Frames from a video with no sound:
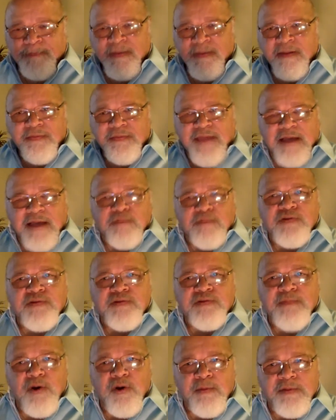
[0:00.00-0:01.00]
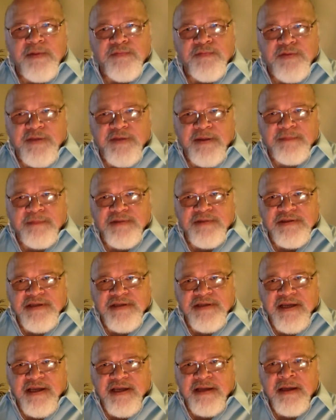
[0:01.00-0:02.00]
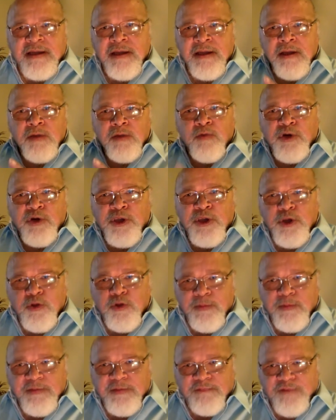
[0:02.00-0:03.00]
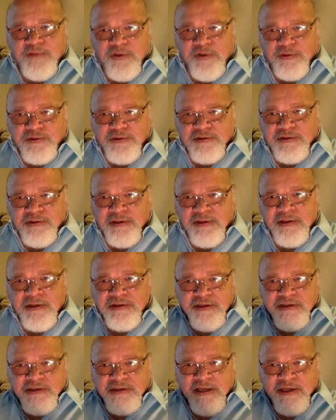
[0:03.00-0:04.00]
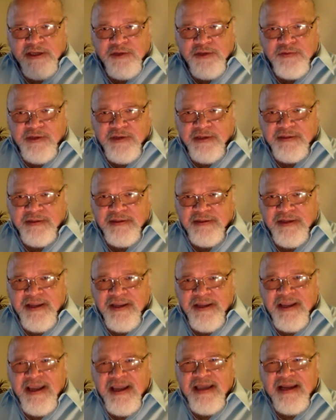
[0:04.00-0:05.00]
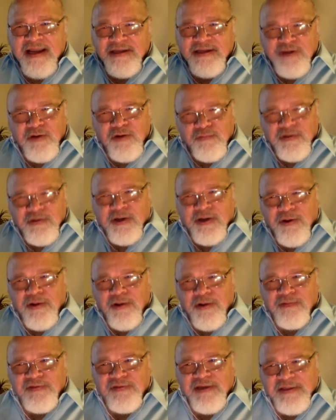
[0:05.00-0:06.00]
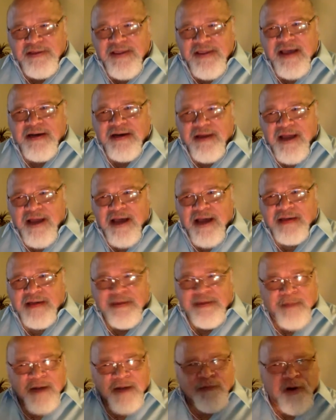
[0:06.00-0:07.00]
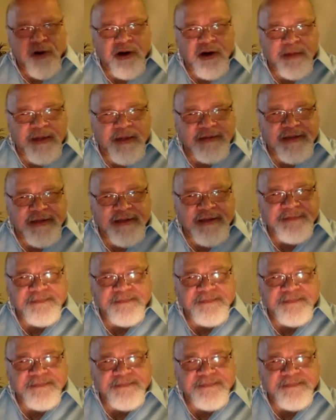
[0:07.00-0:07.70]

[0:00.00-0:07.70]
That was a moment for them to say, we're human first, just like you did. And I don't recall seeing that a lot. Am I wrong about that?